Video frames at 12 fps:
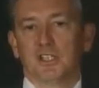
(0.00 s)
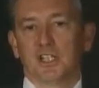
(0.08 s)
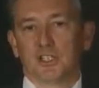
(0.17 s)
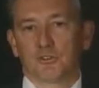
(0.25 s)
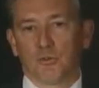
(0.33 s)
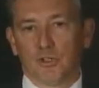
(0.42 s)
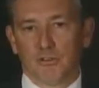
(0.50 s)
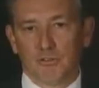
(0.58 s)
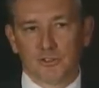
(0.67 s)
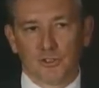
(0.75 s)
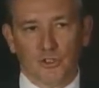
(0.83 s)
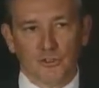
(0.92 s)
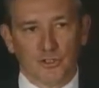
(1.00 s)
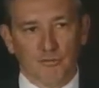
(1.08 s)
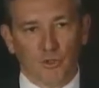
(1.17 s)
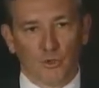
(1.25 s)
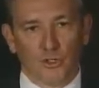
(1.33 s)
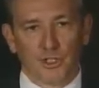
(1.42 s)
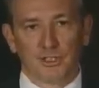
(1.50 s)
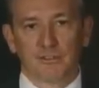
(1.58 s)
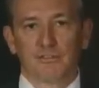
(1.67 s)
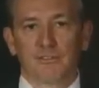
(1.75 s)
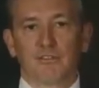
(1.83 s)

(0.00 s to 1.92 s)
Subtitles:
it's really a result of lowering